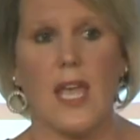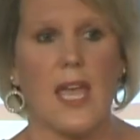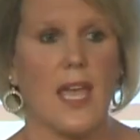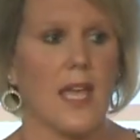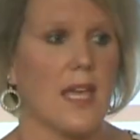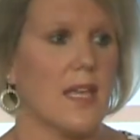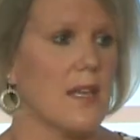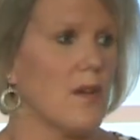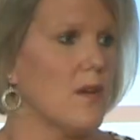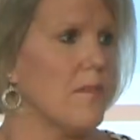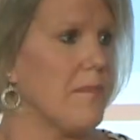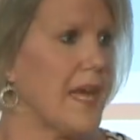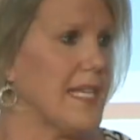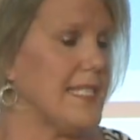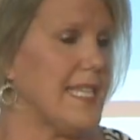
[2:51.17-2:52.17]
And
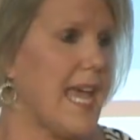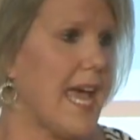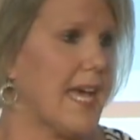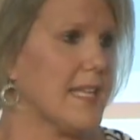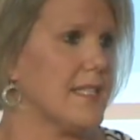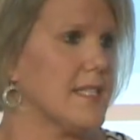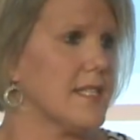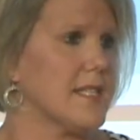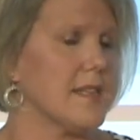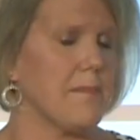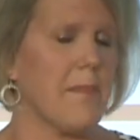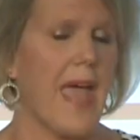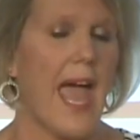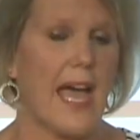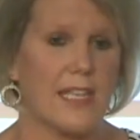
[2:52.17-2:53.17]
my dad's
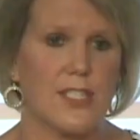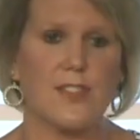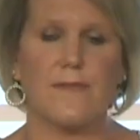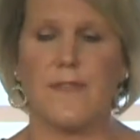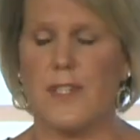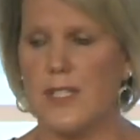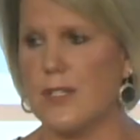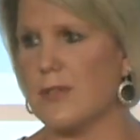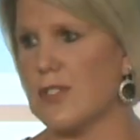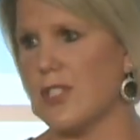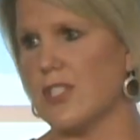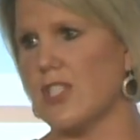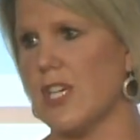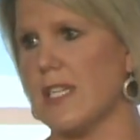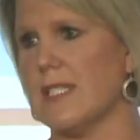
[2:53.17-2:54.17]
passion for social
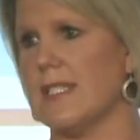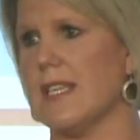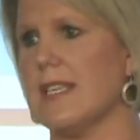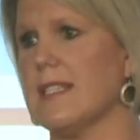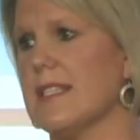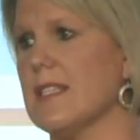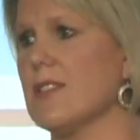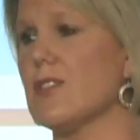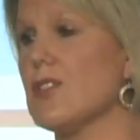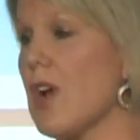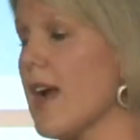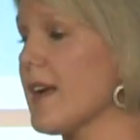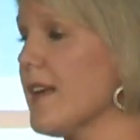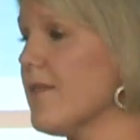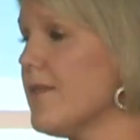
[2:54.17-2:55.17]
justice and
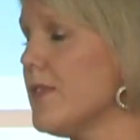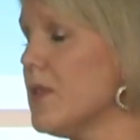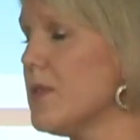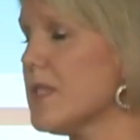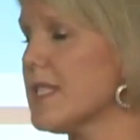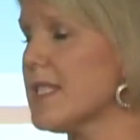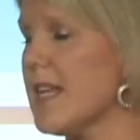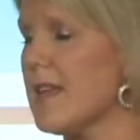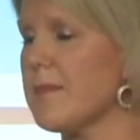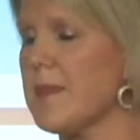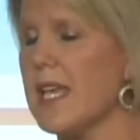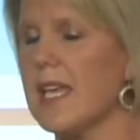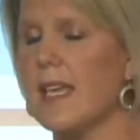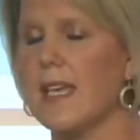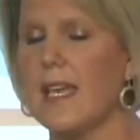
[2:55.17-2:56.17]
strong influence on
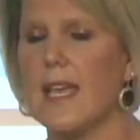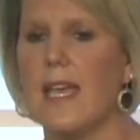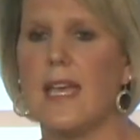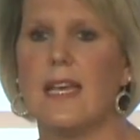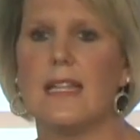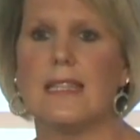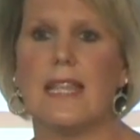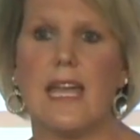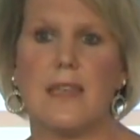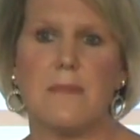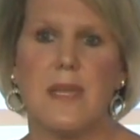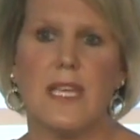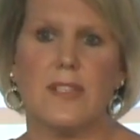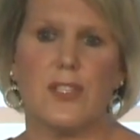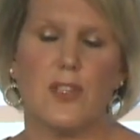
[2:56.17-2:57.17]
me led
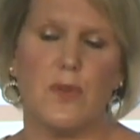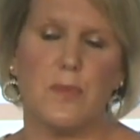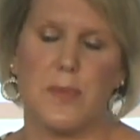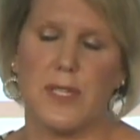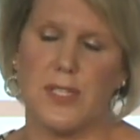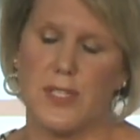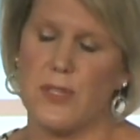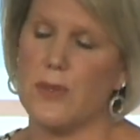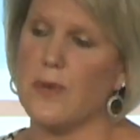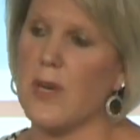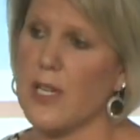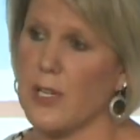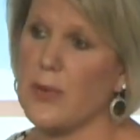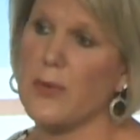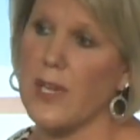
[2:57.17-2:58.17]
me to pursue a
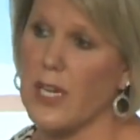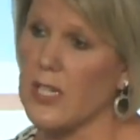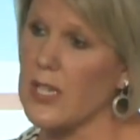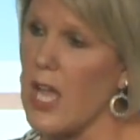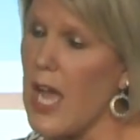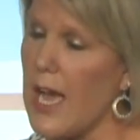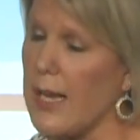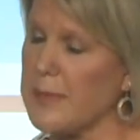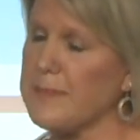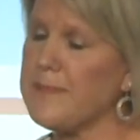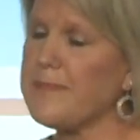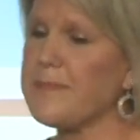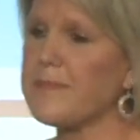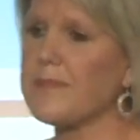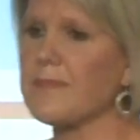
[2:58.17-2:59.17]
career in law.
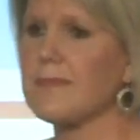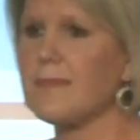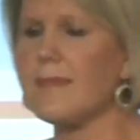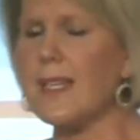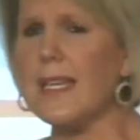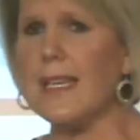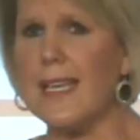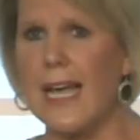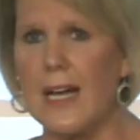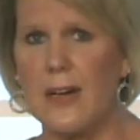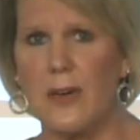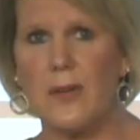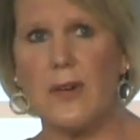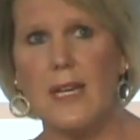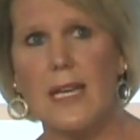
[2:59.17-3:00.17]

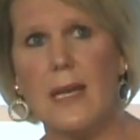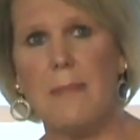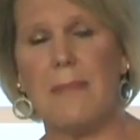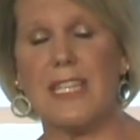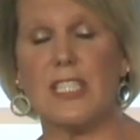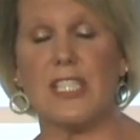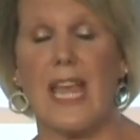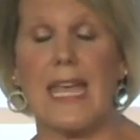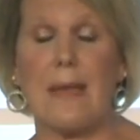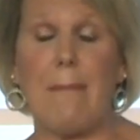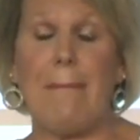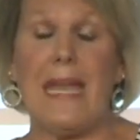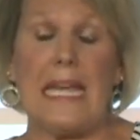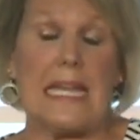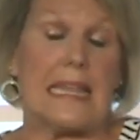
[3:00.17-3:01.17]
Now, much like
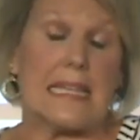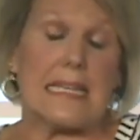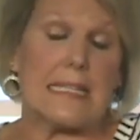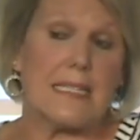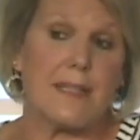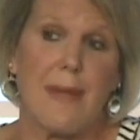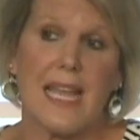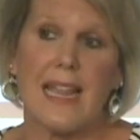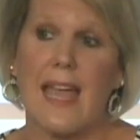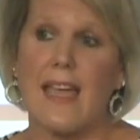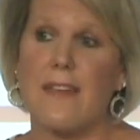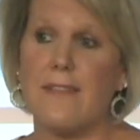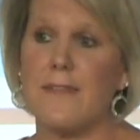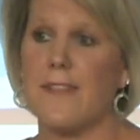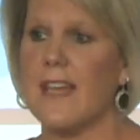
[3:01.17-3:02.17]
many things
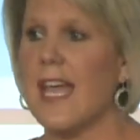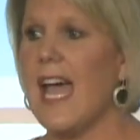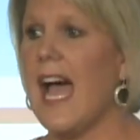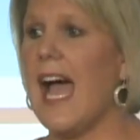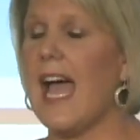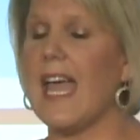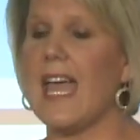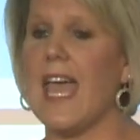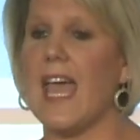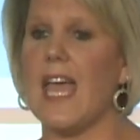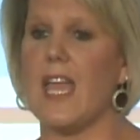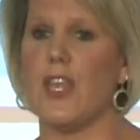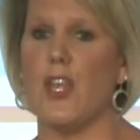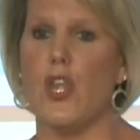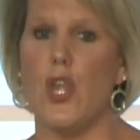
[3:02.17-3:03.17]
life, I
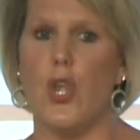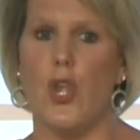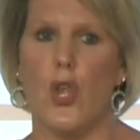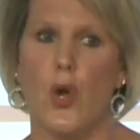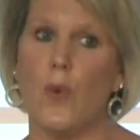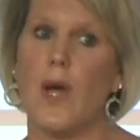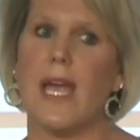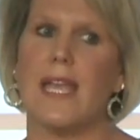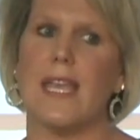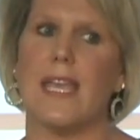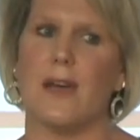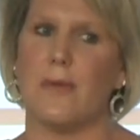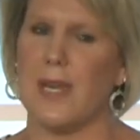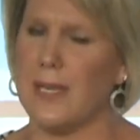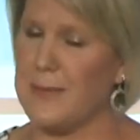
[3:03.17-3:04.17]
had no
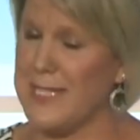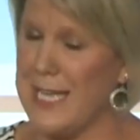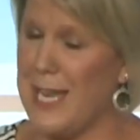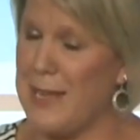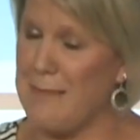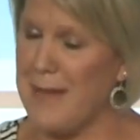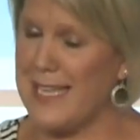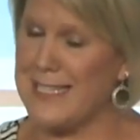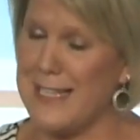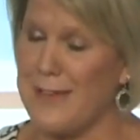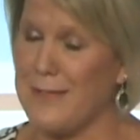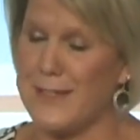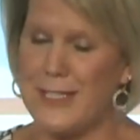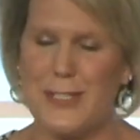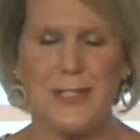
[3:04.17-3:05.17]
idea what I was getting
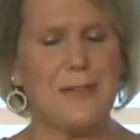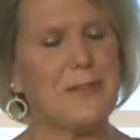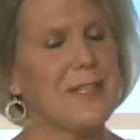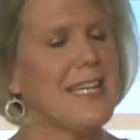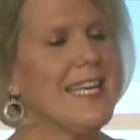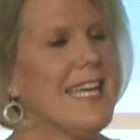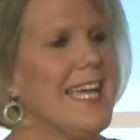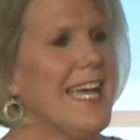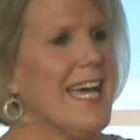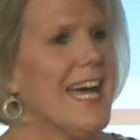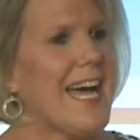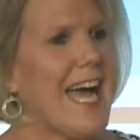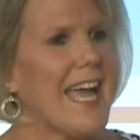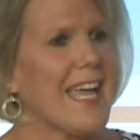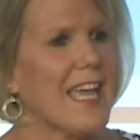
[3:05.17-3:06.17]
myself into.
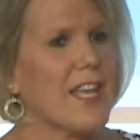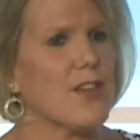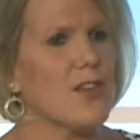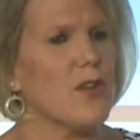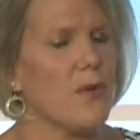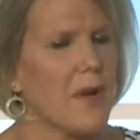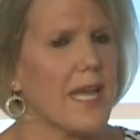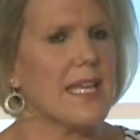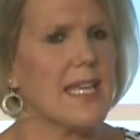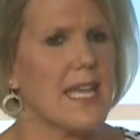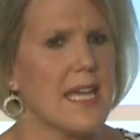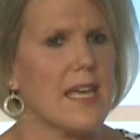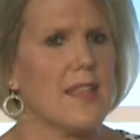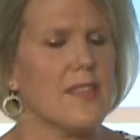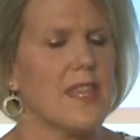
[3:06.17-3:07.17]
I had no
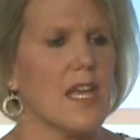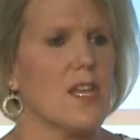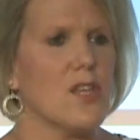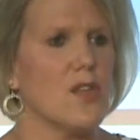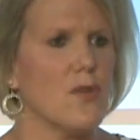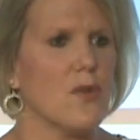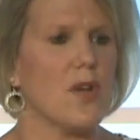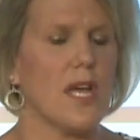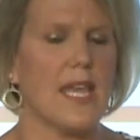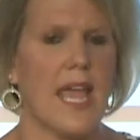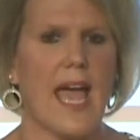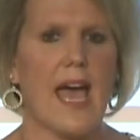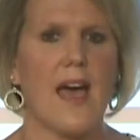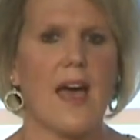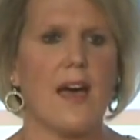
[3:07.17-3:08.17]
idea that you could
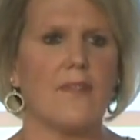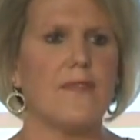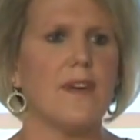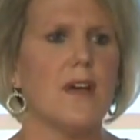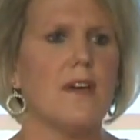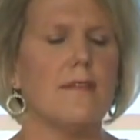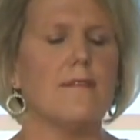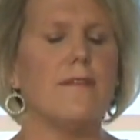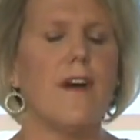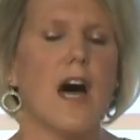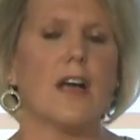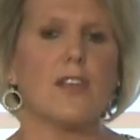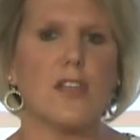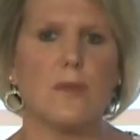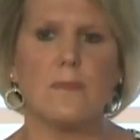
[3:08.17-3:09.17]
have
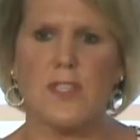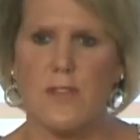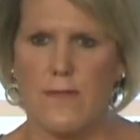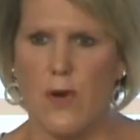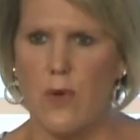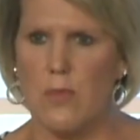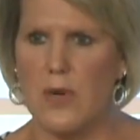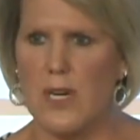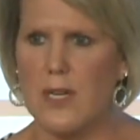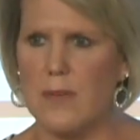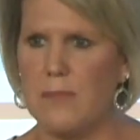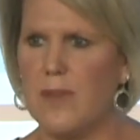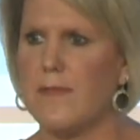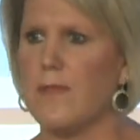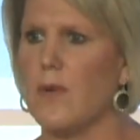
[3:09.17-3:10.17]
volumes of homework
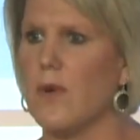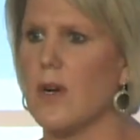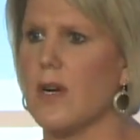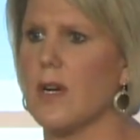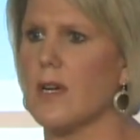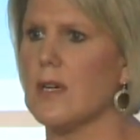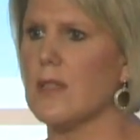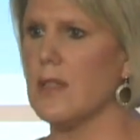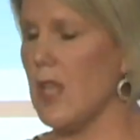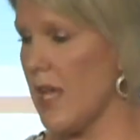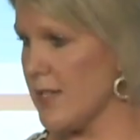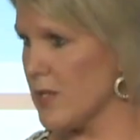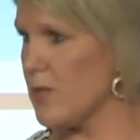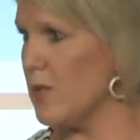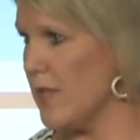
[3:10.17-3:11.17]
before law
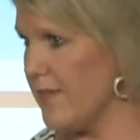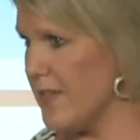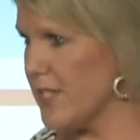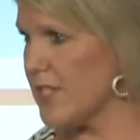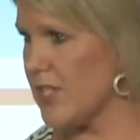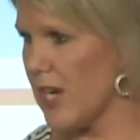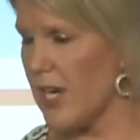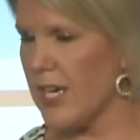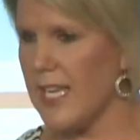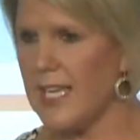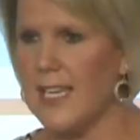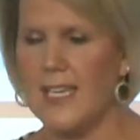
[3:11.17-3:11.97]
school even started.